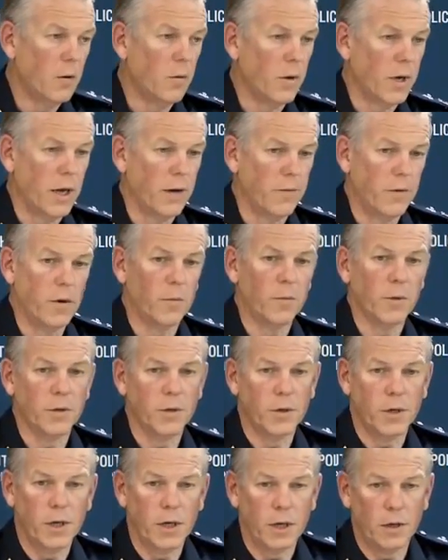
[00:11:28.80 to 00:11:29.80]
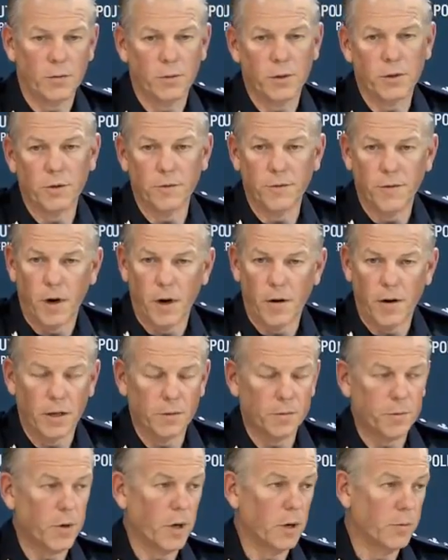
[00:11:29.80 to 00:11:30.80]
We have the opportunity to issue
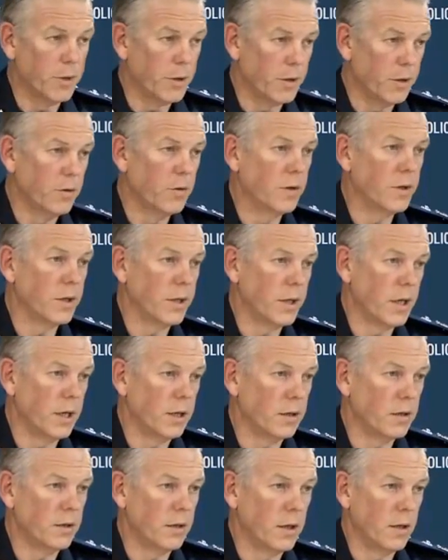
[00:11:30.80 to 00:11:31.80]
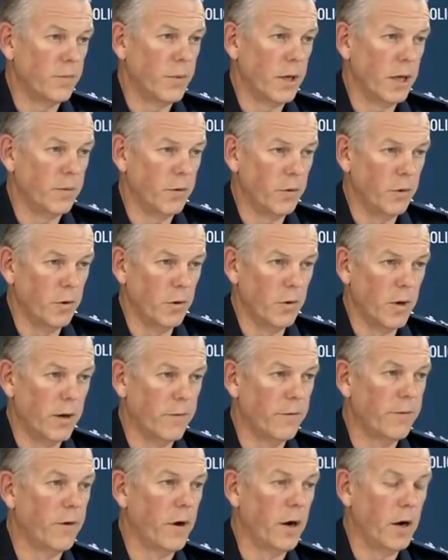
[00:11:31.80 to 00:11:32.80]
firearm prohibition orders against uh, people who
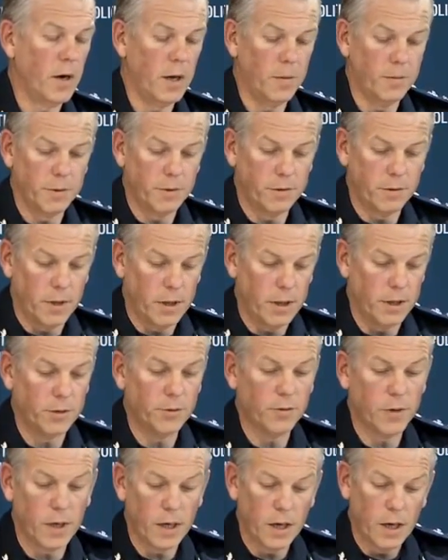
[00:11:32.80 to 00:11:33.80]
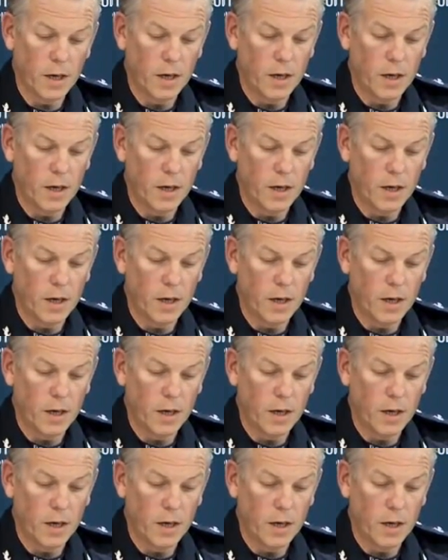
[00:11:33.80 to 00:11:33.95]
have firearms history.